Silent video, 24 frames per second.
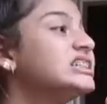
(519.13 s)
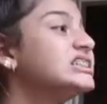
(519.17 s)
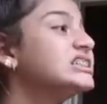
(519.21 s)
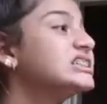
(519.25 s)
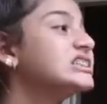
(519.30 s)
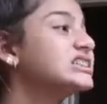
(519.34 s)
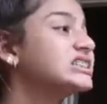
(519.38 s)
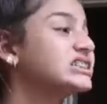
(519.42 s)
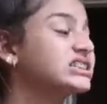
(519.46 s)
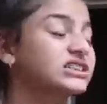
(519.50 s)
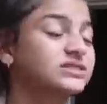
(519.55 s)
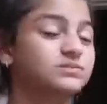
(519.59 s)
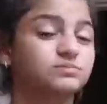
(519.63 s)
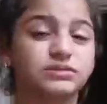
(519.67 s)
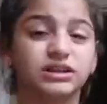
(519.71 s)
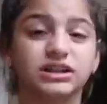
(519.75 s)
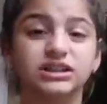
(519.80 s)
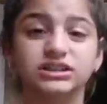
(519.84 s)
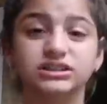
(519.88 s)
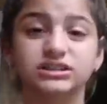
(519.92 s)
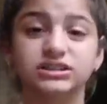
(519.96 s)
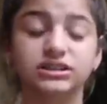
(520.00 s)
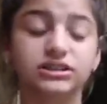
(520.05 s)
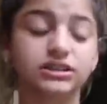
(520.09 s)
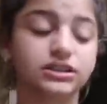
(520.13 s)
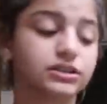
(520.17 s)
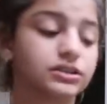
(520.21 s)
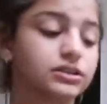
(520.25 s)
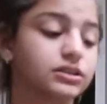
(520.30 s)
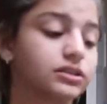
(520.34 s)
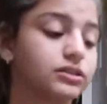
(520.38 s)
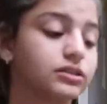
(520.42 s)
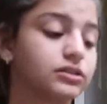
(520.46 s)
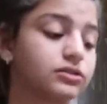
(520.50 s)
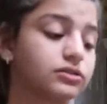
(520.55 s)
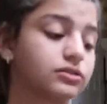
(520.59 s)
because my
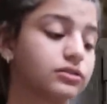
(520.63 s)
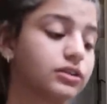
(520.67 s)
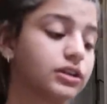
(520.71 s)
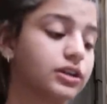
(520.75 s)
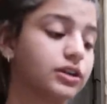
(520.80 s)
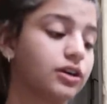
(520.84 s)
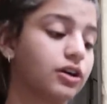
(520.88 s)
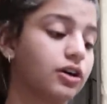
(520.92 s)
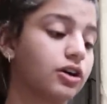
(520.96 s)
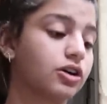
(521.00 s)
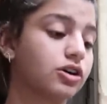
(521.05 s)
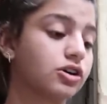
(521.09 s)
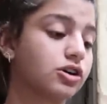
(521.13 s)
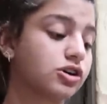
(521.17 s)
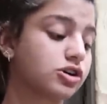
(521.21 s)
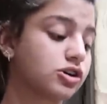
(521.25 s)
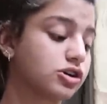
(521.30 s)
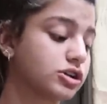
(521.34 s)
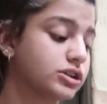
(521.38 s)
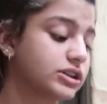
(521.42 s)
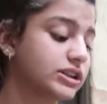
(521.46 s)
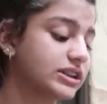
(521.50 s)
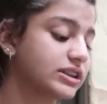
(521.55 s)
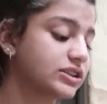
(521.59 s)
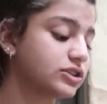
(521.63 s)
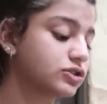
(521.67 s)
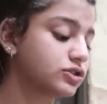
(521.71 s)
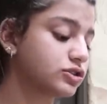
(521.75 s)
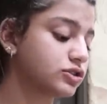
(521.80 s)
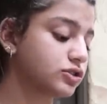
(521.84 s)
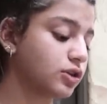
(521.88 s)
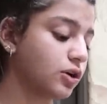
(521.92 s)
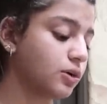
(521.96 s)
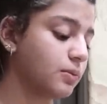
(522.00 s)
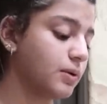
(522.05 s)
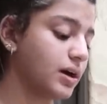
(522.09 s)
teeth literally are hurting
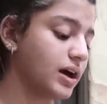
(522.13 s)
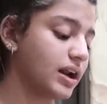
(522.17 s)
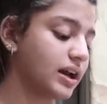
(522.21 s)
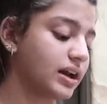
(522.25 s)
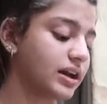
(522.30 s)
so bad.